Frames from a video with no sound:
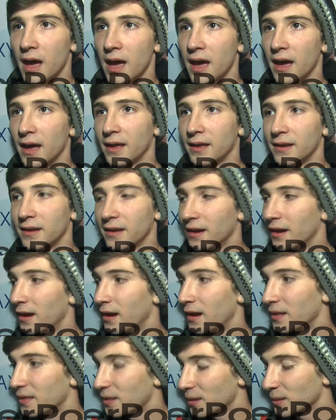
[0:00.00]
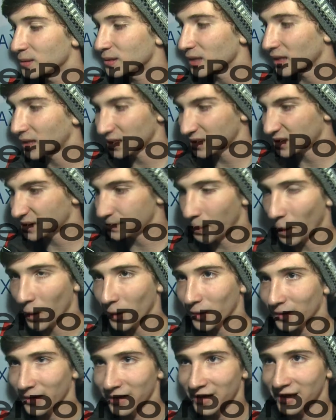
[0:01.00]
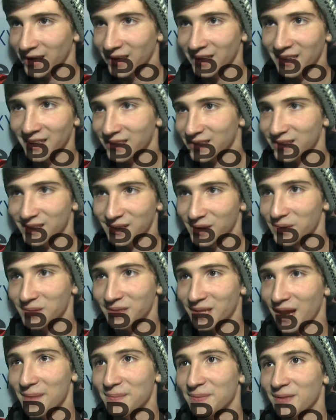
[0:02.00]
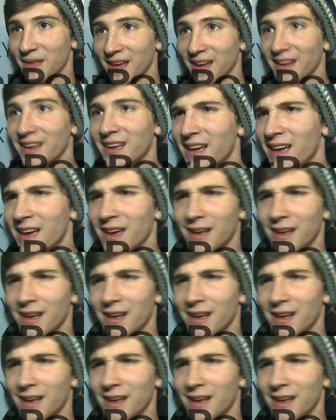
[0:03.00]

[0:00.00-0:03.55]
And uh, there was like the sparkly suit type thing.